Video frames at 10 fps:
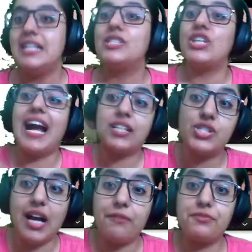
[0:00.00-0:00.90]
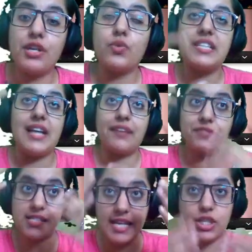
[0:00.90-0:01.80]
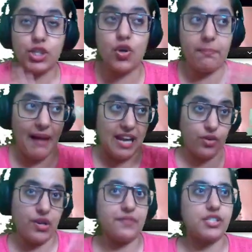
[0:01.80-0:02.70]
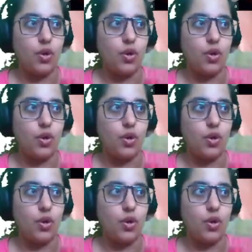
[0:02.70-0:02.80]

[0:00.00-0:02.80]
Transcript: She actually after seeing your paragraphs,